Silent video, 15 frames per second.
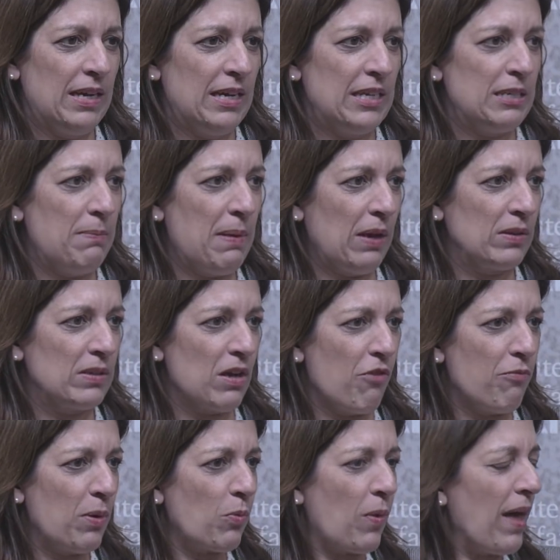to bounce
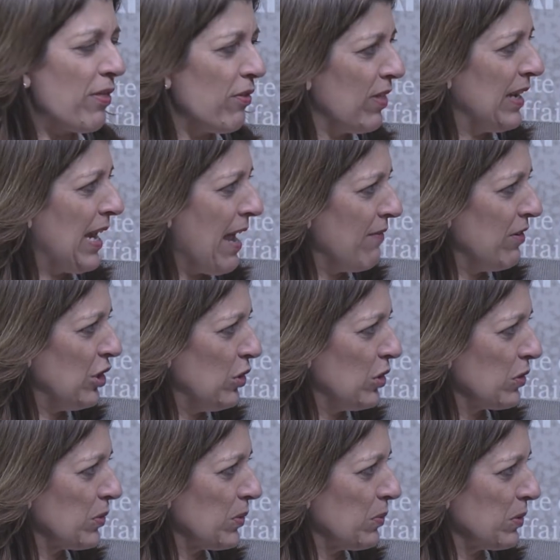off. But rather than having you
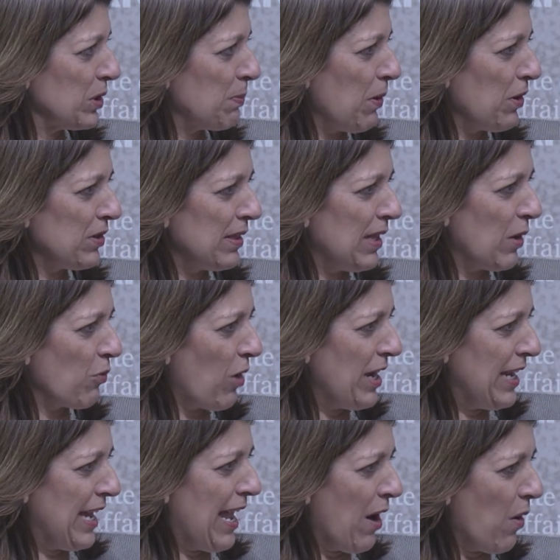to respond to that
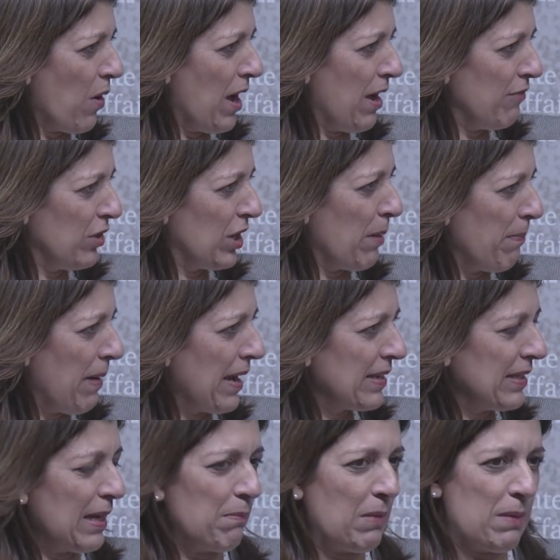right now, I'll have you come back
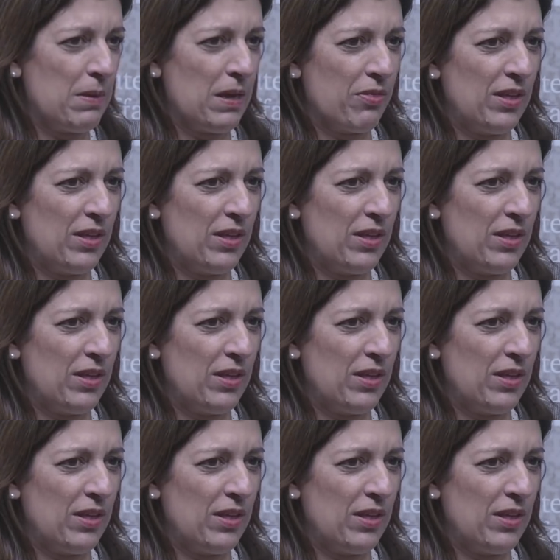to that maybe.